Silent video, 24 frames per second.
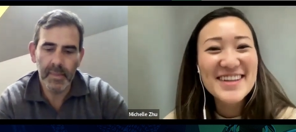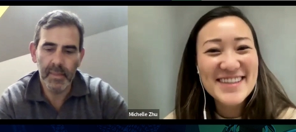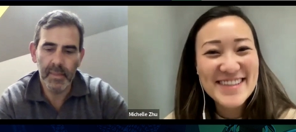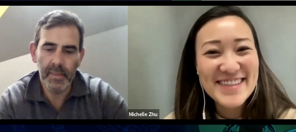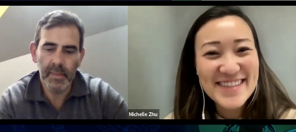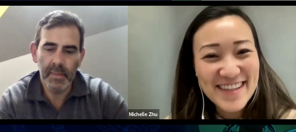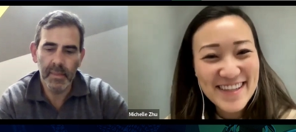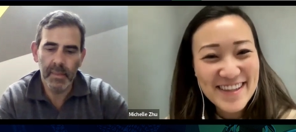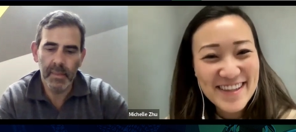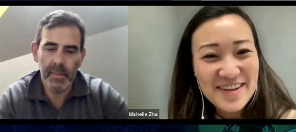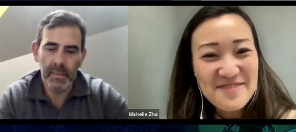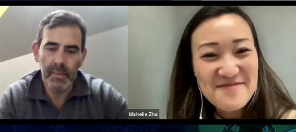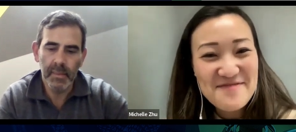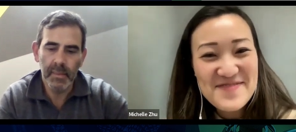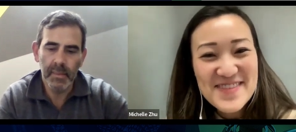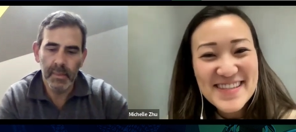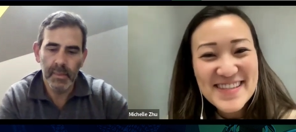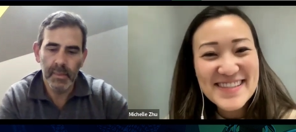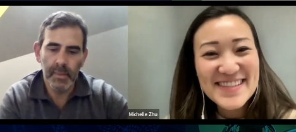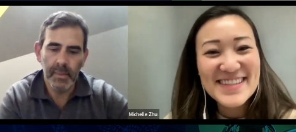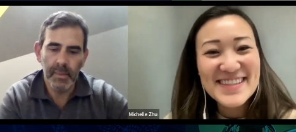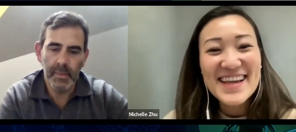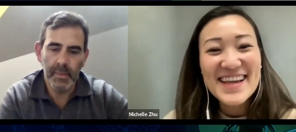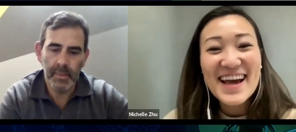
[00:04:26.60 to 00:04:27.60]
Speaker 1: into their
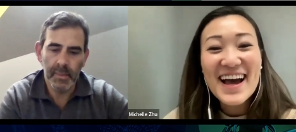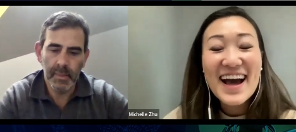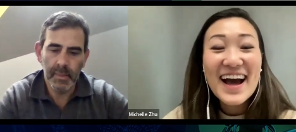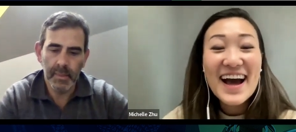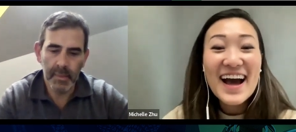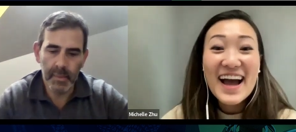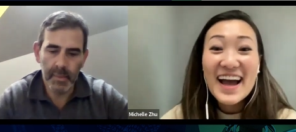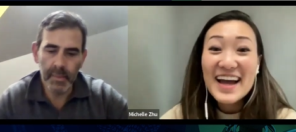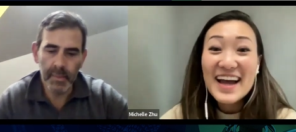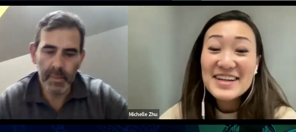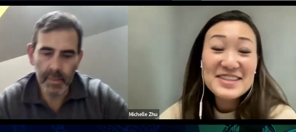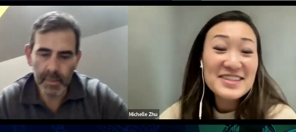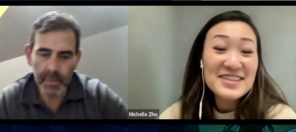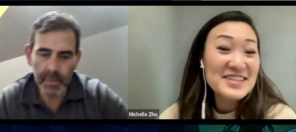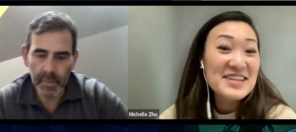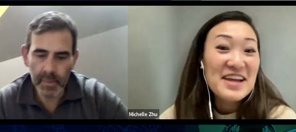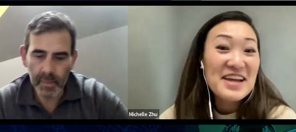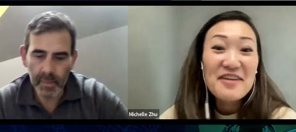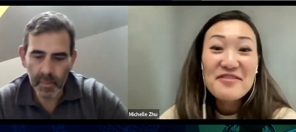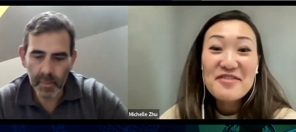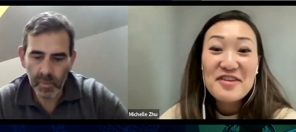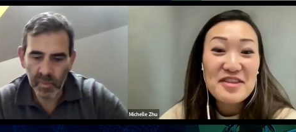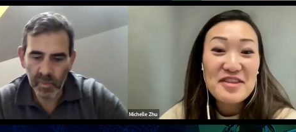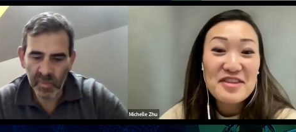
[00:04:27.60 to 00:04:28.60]
business, actually
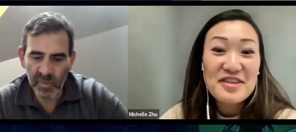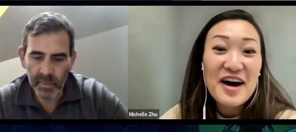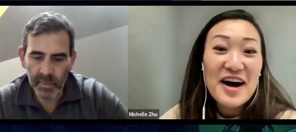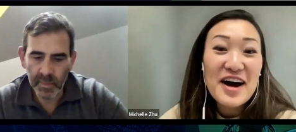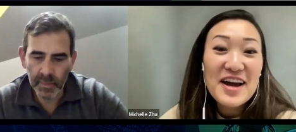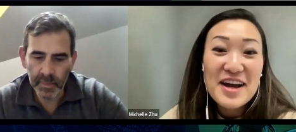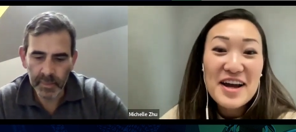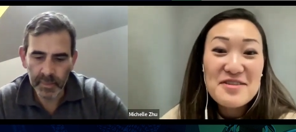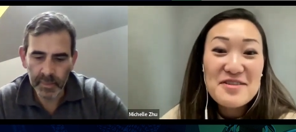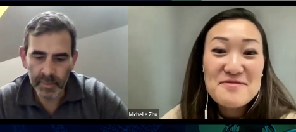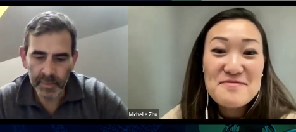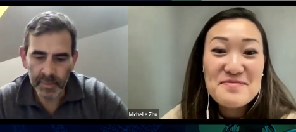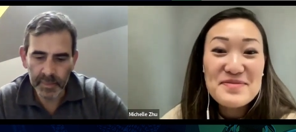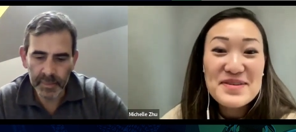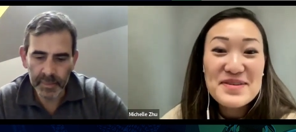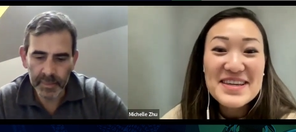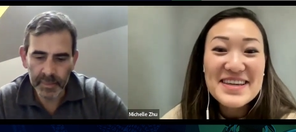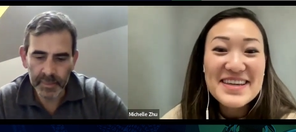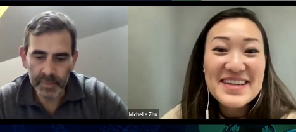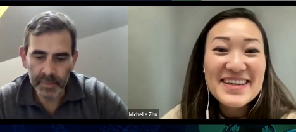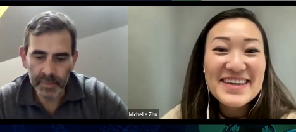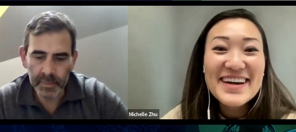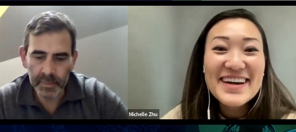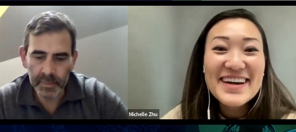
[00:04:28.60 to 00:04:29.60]
never thought I'd
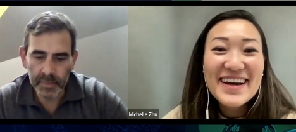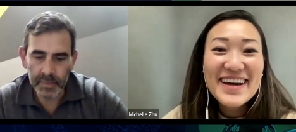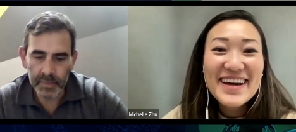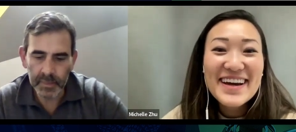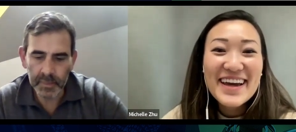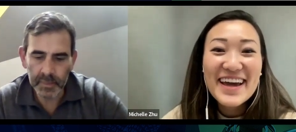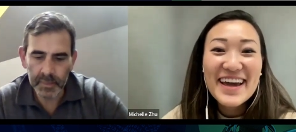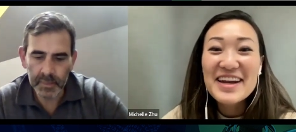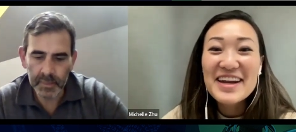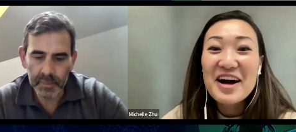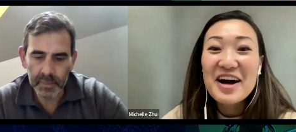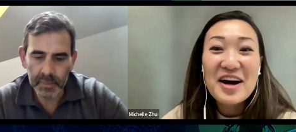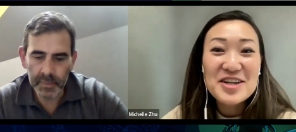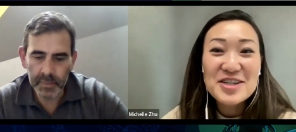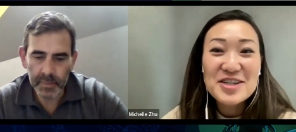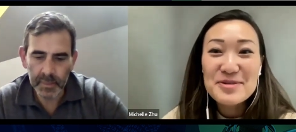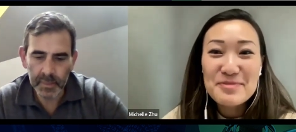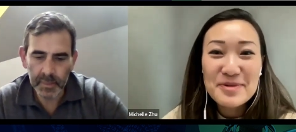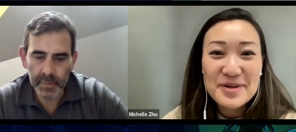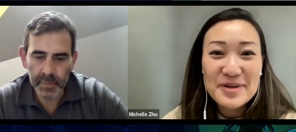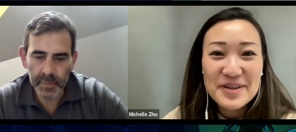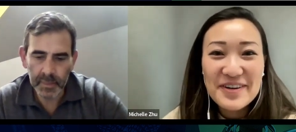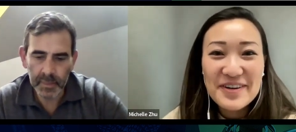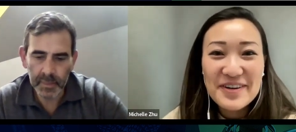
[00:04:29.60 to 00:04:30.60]
be an
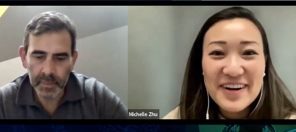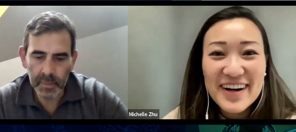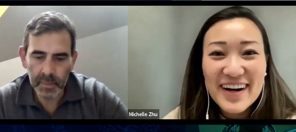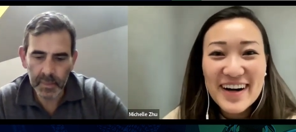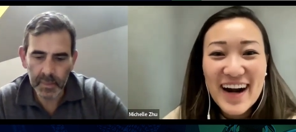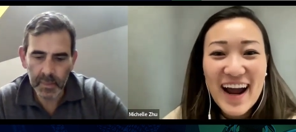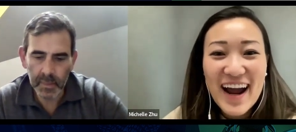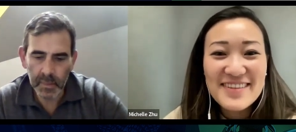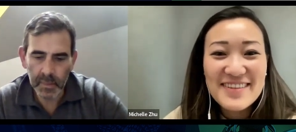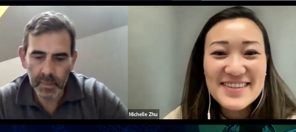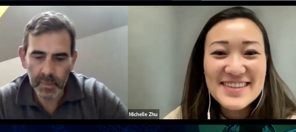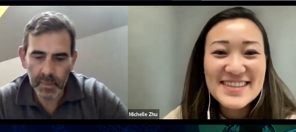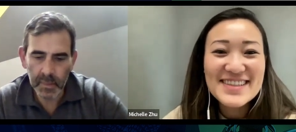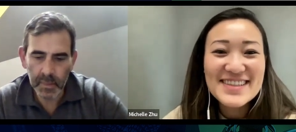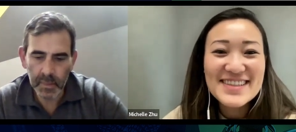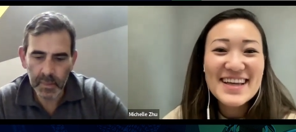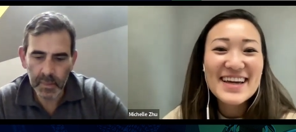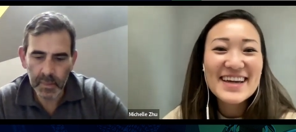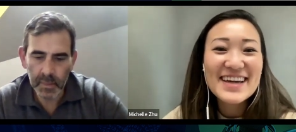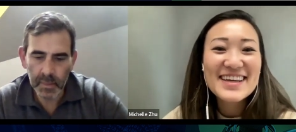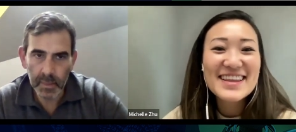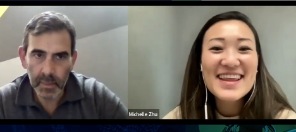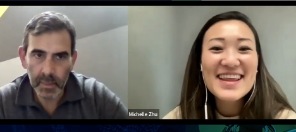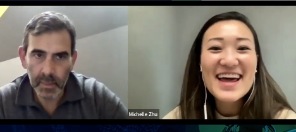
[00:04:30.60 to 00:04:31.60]
entrepreneur. I was like,